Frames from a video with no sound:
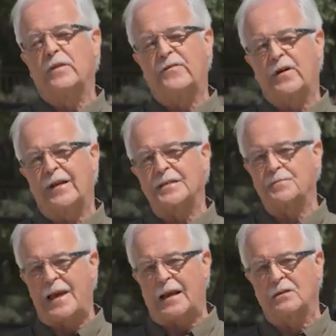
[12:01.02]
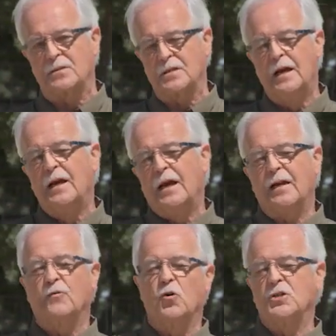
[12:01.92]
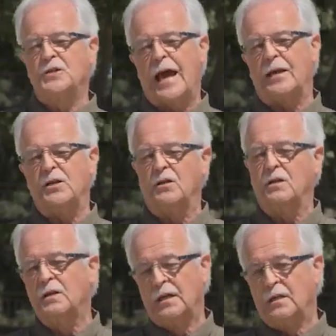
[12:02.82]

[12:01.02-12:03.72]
with the various metals. And of course, Daniel